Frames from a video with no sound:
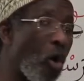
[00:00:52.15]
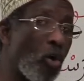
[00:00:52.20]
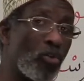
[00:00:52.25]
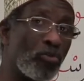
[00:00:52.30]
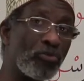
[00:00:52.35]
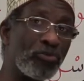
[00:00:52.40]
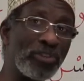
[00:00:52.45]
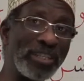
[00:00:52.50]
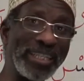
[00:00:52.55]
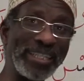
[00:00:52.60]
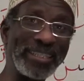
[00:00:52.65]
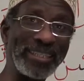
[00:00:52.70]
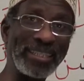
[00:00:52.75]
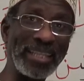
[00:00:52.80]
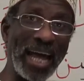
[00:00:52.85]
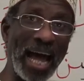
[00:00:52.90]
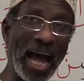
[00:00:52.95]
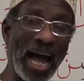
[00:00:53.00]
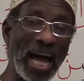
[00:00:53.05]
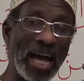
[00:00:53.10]
of this
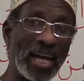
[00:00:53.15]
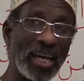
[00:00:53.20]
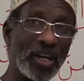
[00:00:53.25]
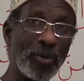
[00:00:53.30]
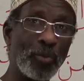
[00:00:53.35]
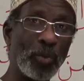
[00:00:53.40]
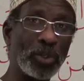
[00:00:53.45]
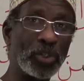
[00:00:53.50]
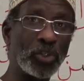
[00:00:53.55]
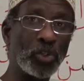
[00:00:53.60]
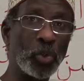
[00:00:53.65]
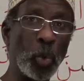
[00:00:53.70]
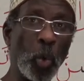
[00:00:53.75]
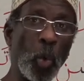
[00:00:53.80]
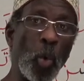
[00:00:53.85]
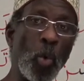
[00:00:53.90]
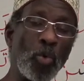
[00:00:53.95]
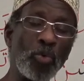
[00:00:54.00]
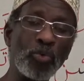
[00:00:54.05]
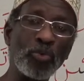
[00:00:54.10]
ta with
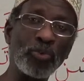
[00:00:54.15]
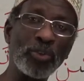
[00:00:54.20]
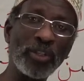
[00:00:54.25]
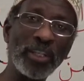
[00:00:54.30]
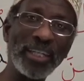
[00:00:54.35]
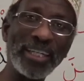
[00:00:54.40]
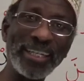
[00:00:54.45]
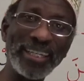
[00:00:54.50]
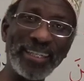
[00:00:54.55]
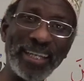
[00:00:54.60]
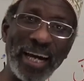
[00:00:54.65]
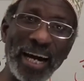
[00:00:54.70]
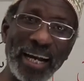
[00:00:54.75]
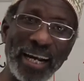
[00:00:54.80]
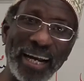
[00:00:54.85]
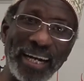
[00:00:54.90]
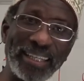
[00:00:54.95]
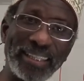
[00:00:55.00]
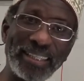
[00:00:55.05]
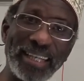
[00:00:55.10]
sukun.
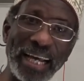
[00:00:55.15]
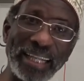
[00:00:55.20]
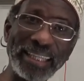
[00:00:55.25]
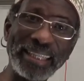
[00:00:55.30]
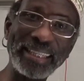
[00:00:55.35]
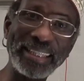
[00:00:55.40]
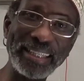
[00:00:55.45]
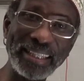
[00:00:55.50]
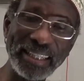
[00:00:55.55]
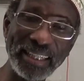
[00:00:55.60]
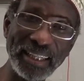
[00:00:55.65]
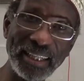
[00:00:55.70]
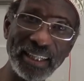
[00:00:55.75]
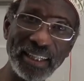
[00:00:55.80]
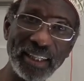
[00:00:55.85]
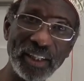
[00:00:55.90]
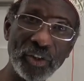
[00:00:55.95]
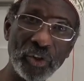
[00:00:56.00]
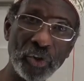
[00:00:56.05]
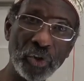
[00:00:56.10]
Darasat,
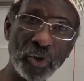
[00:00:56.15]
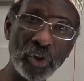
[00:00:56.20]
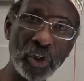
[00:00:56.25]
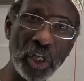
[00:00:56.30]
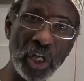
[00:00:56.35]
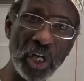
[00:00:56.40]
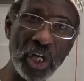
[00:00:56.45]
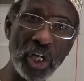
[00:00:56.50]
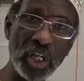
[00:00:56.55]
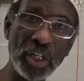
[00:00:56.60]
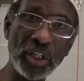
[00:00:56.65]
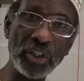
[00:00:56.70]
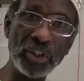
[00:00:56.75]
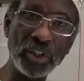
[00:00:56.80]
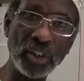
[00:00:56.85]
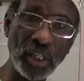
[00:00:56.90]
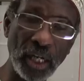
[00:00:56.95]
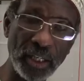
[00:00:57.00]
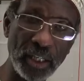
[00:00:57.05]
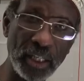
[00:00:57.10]
she
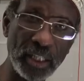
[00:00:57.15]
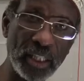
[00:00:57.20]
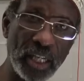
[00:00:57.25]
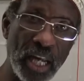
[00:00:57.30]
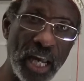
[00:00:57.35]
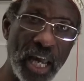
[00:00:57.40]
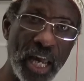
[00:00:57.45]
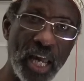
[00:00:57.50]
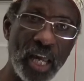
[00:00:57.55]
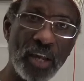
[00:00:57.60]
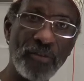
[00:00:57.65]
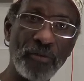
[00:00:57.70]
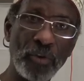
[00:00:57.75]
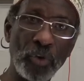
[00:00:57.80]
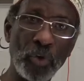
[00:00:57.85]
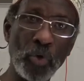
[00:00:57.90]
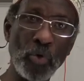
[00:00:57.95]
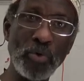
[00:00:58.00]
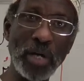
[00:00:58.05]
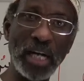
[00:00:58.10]
studied. If you
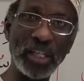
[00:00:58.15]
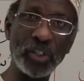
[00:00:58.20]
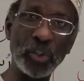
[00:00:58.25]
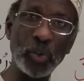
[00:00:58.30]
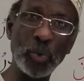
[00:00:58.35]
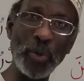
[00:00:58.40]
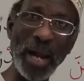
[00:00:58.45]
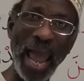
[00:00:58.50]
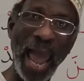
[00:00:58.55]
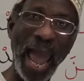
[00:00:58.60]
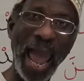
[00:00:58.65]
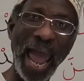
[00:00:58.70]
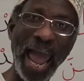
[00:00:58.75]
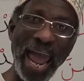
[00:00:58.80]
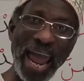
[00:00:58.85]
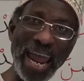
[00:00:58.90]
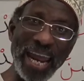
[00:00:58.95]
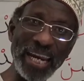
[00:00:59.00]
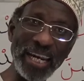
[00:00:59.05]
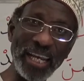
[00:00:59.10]
do that to
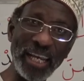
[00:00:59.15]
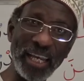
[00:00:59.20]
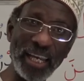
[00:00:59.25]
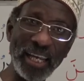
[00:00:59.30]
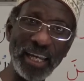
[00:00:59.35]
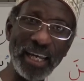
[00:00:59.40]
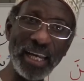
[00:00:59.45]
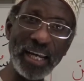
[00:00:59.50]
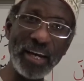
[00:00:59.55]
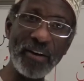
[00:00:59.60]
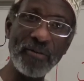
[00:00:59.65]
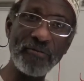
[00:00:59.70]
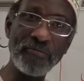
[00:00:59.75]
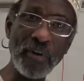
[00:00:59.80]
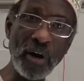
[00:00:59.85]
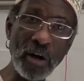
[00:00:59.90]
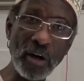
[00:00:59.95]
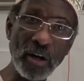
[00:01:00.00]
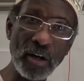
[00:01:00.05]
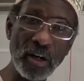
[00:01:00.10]
any
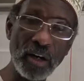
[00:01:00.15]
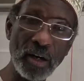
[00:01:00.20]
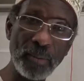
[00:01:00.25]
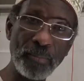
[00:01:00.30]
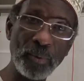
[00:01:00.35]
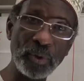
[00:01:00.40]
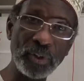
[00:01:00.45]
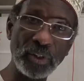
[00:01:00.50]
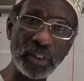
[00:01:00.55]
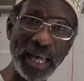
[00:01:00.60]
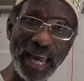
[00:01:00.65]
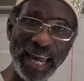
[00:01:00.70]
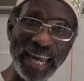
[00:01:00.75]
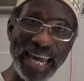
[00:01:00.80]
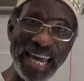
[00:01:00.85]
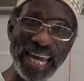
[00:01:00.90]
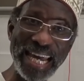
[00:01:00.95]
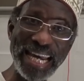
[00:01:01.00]
verb, we say